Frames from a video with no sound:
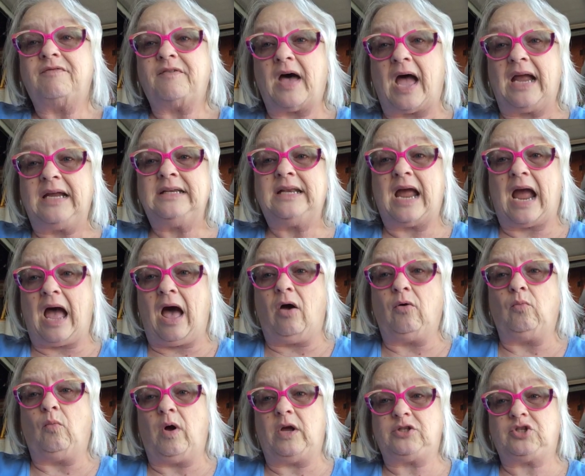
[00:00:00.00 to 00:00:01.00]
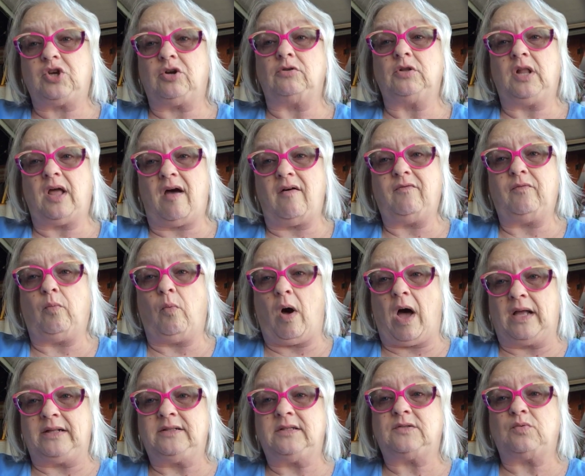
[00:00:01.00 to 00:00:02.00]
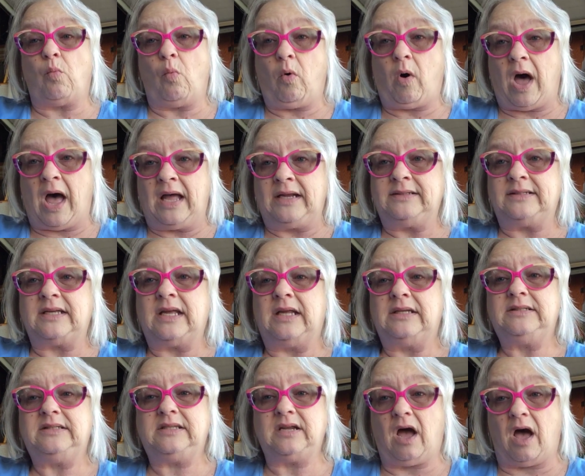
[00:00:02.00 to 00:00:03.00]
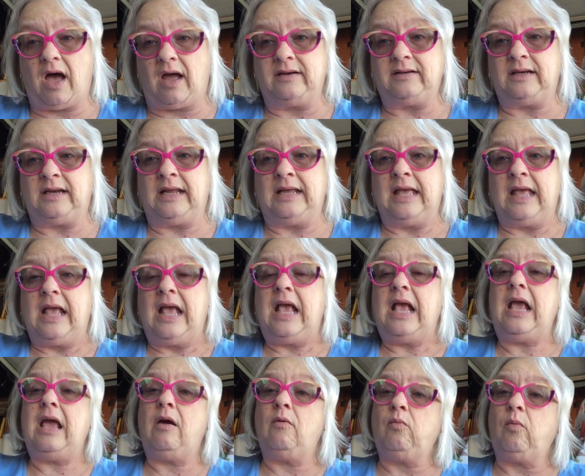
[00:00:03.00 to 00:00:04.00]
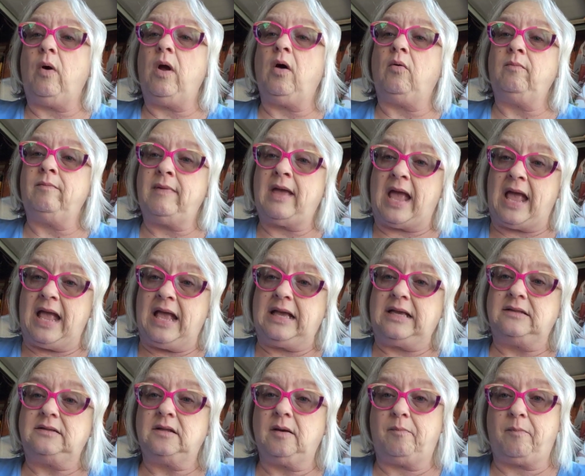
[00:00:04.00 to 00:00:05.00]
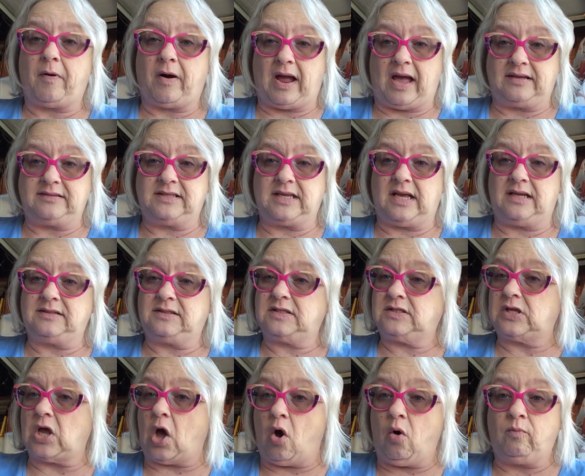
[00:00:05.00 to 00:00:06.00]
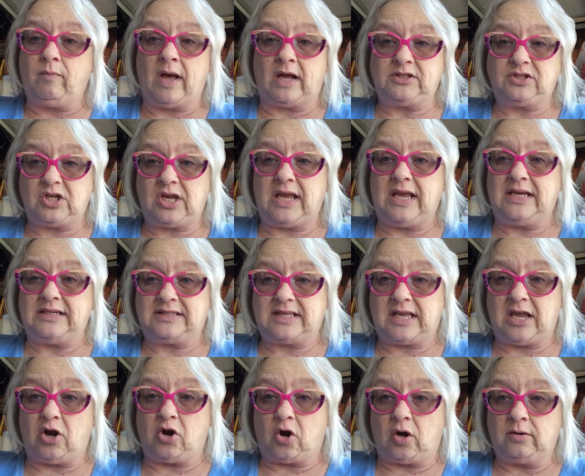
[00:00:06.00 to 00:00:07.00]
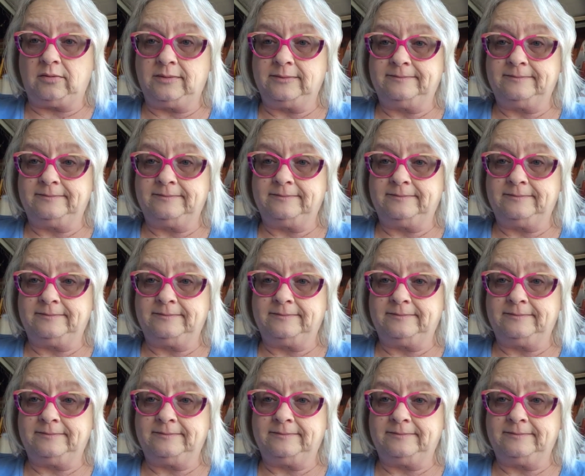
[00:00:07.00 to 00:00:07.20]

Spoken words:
Find out what your loved ones want done. It will make the process so much easier.